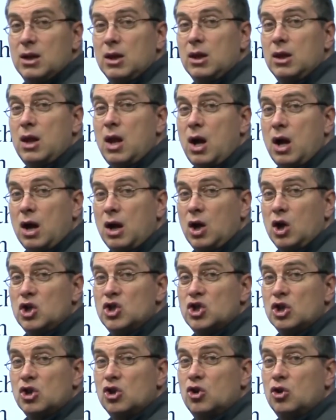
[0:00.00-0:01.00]

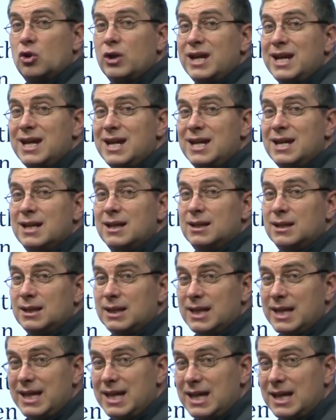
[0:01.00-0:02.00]
large green
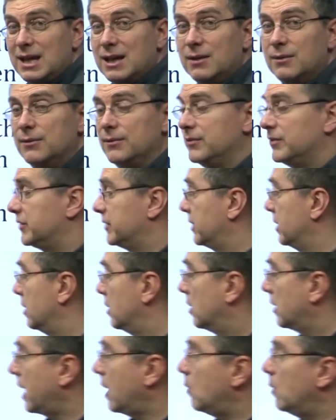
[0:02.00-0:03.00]
leaves.
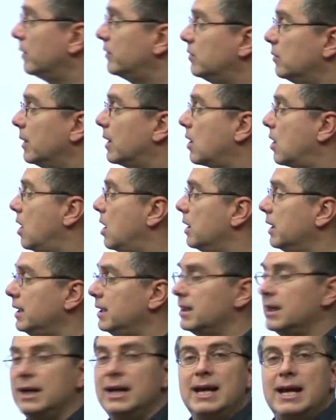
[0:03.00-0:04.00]
Okay, what do we call
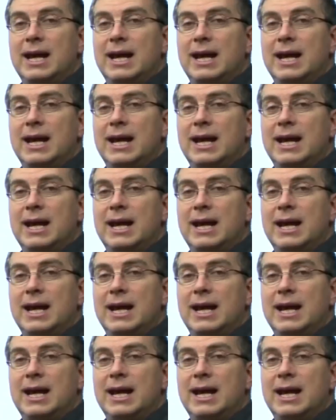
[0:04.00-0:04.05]
it?